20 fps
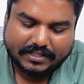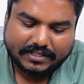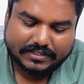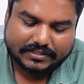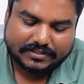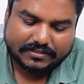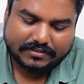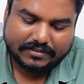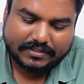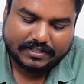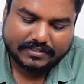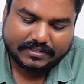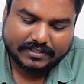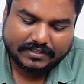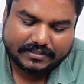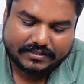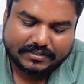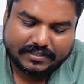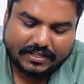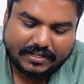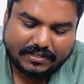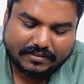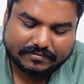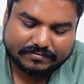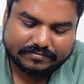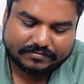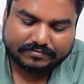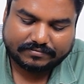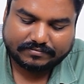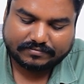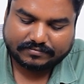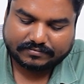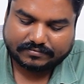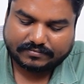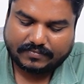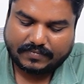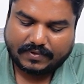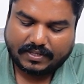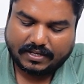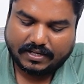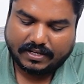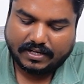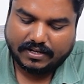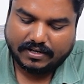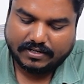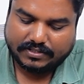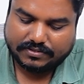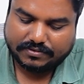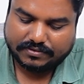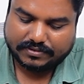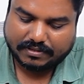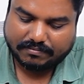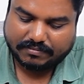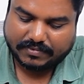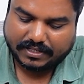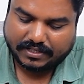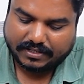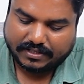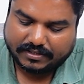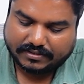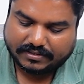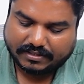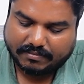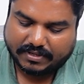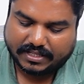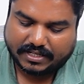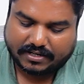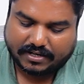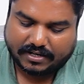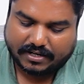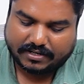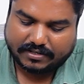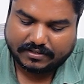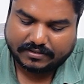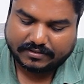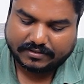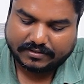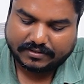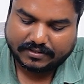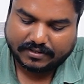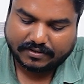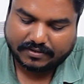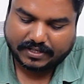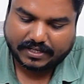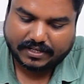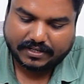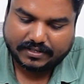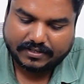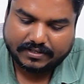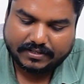So this is the, I'll choose some other color. Okay.